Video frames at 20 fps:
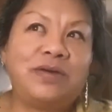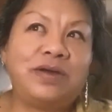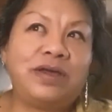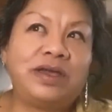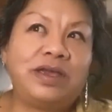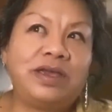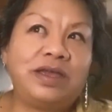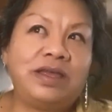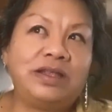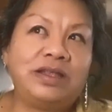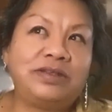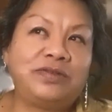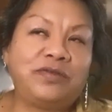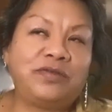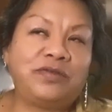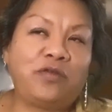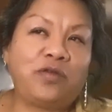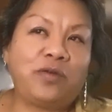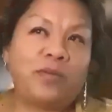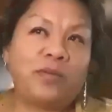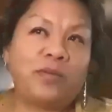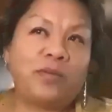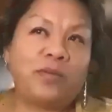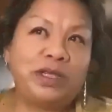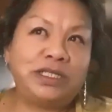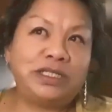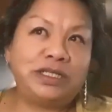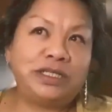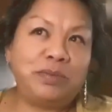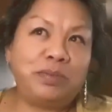Okay,
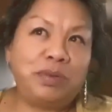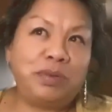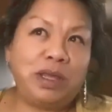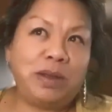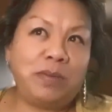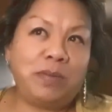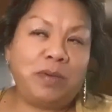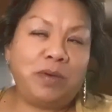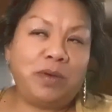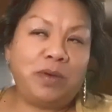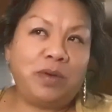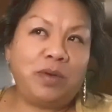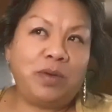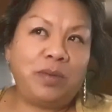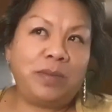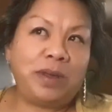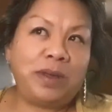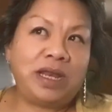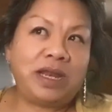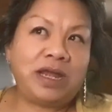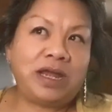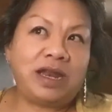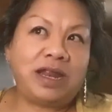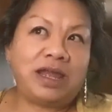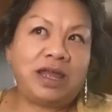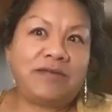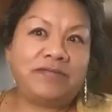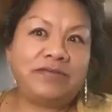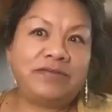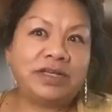so it's for busy people
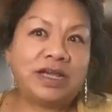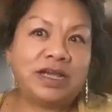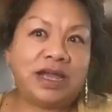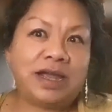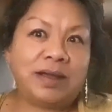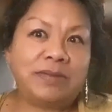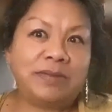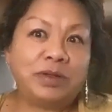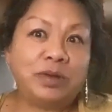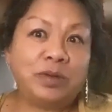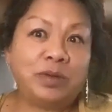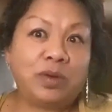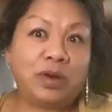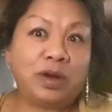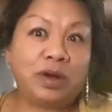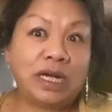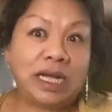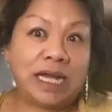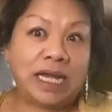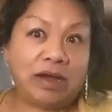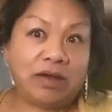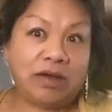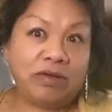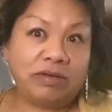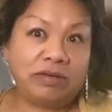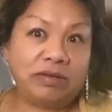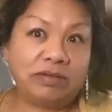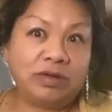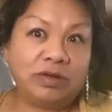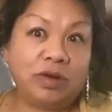who may not have time to work
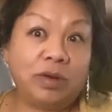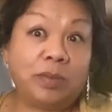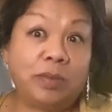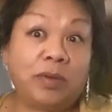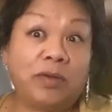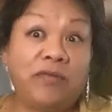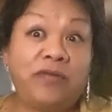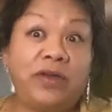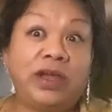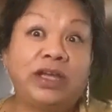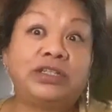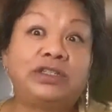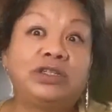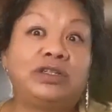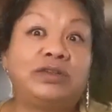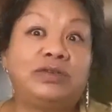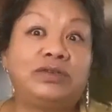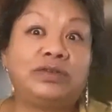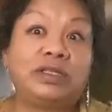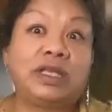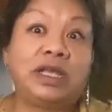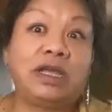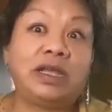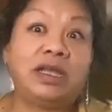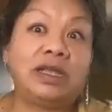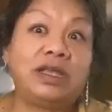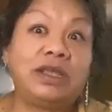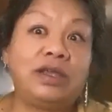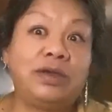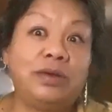out, who are professionals
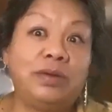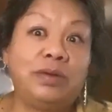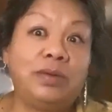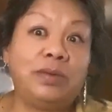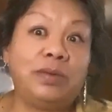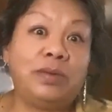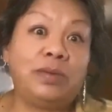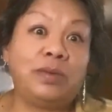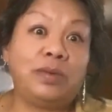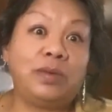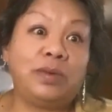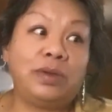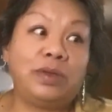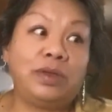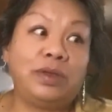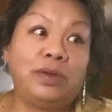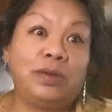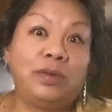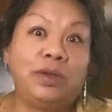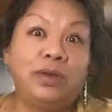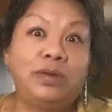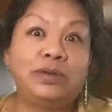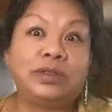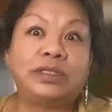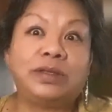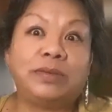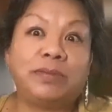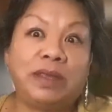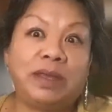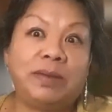like you you used
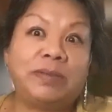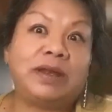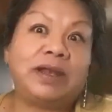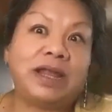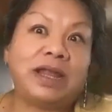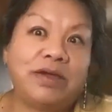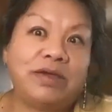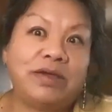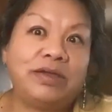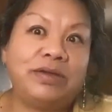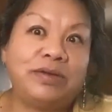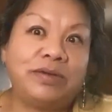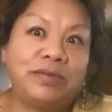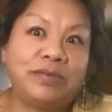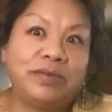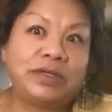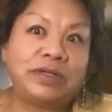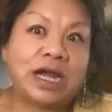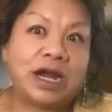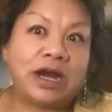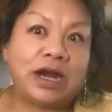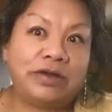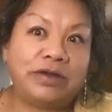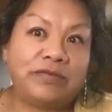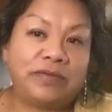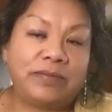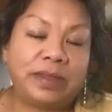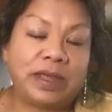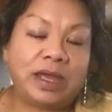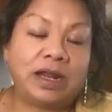to be, but now you retired
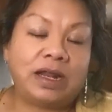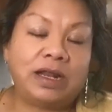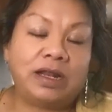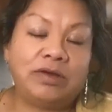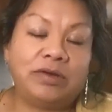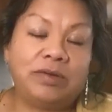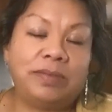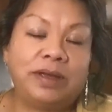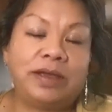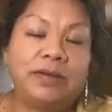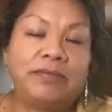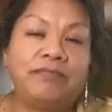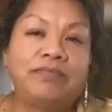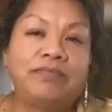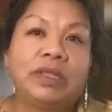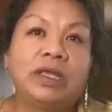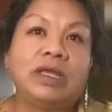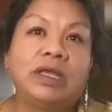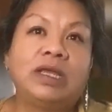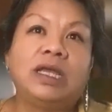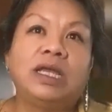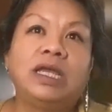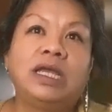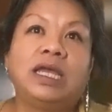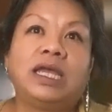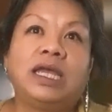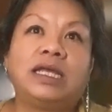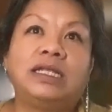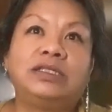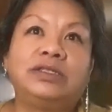from that a little bit. Yeah.
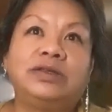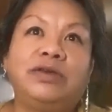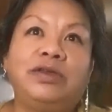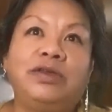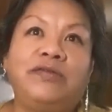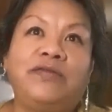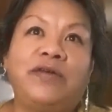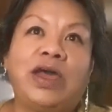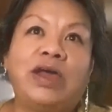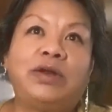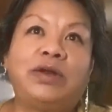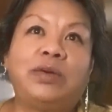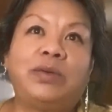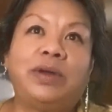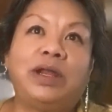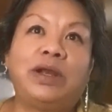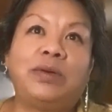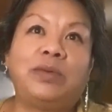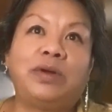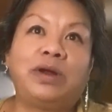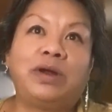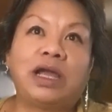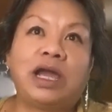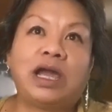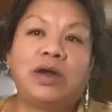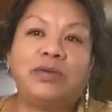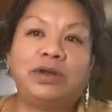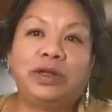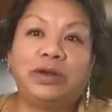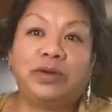And so you found a way to work out
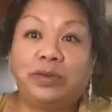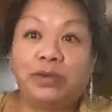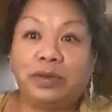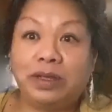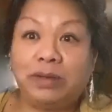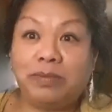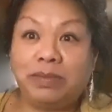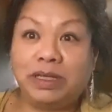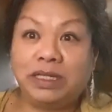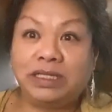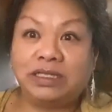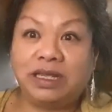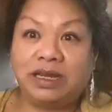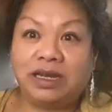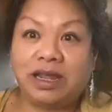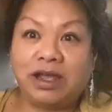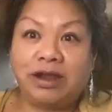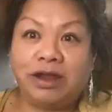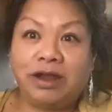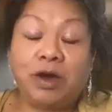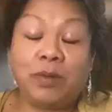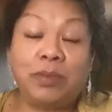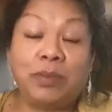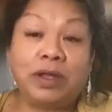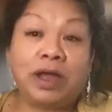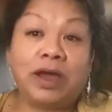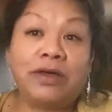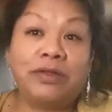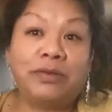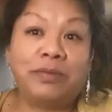when you're really busy. Now you're helping
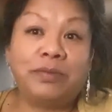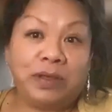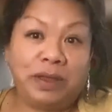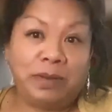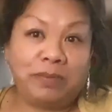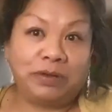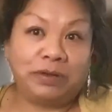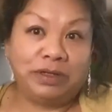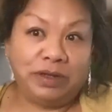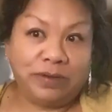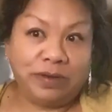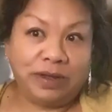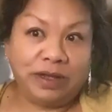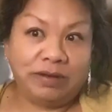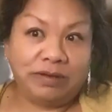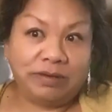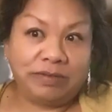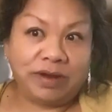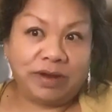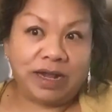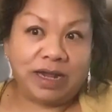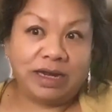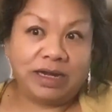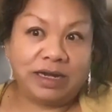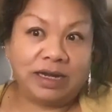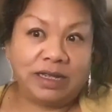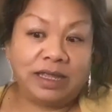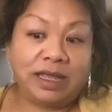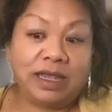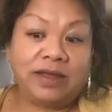other people do it, right? And
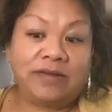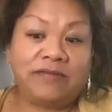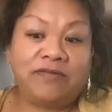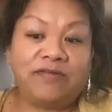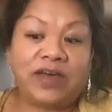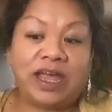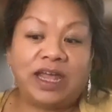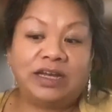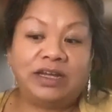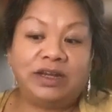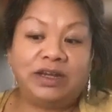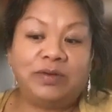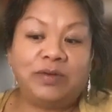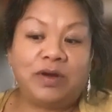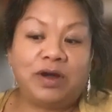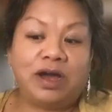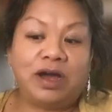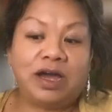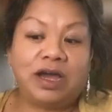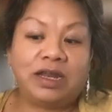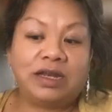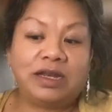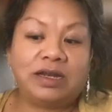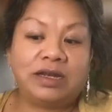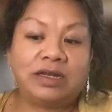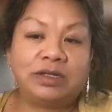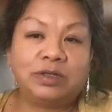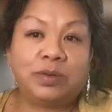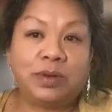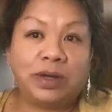they can find you on
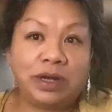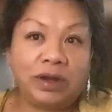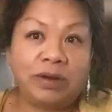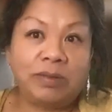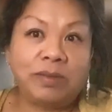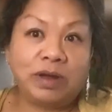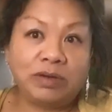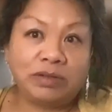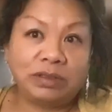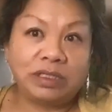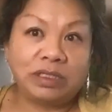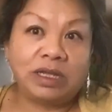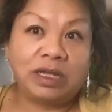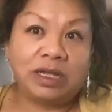Twitter mostly.